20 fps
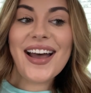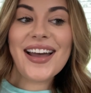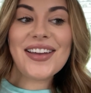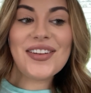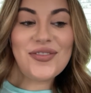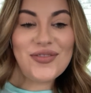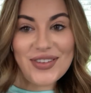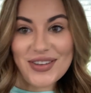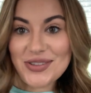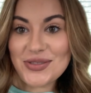
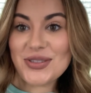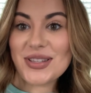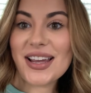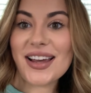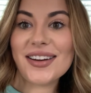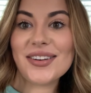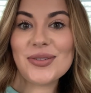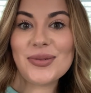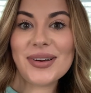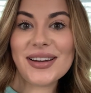It feels
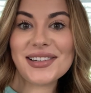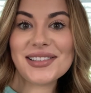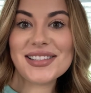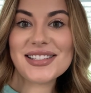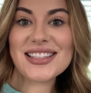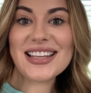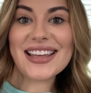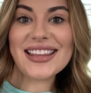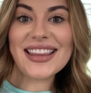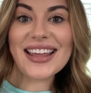kind of weird
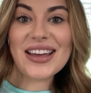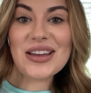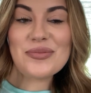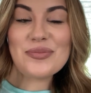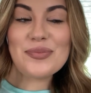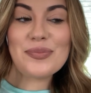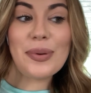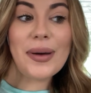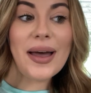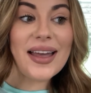to say that,